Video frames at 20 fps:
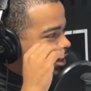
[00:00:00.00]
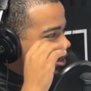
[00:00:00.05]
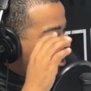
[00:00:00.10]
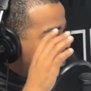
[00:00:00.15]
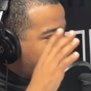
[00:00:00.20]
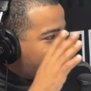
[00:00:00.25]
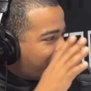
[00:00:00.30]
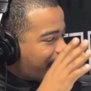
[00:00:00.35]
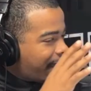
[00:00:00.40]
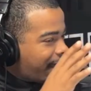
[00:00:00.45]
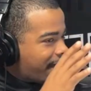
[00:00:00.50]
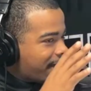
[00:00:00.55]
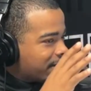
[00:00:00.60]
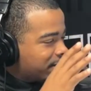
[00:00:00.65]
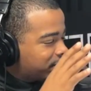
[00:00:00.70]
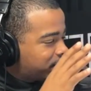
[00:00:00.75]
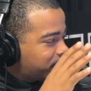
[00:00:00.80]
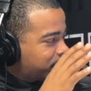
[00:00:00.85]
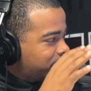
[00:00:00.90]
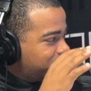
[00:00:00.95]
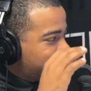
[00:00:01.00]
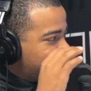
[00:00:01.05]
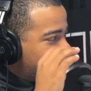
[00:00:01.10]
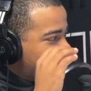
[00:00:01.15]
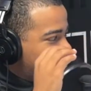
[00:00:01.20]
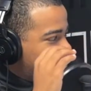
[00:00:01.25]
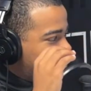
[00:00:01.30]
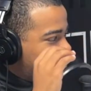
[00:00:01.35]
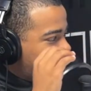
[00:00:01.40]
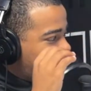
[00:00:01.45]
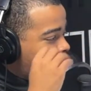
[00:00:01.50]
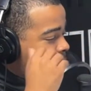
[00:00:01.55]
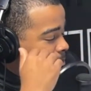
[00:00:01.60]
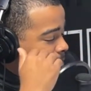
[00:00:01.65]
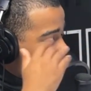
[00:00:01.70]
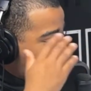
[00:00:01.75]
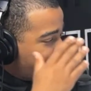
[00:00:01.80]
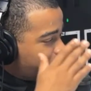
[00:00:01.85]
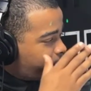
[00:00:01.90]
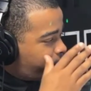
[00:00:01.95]
He has,
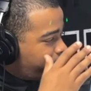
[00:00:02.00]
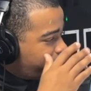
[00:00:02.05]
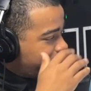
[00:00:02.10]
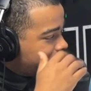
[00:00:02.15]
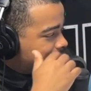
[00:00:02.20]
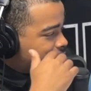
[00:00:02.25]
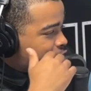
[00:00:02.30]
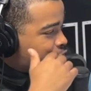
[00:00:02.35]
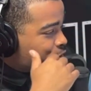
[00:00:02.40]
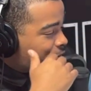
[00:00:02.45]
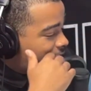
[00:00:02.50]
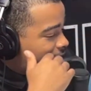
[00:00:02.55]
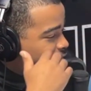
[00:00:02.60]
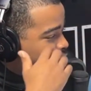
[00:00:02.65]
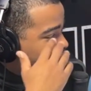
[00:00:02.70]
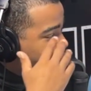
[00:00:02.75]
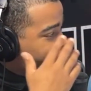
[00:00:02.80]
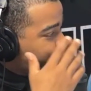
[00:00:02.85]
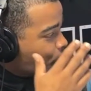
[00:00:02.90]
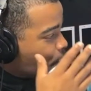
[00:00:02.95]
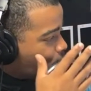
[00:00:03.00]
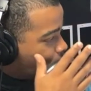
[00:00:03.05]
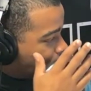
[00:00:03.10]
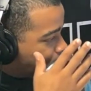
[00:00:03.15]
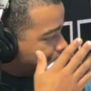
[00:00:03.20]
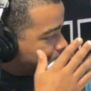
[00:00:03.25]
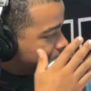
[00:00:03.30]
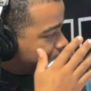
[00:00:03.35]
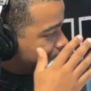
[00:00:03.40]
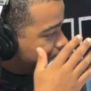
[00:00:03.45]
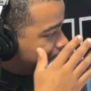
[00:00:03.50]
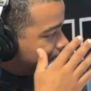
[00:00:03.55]
in my opinion, transformed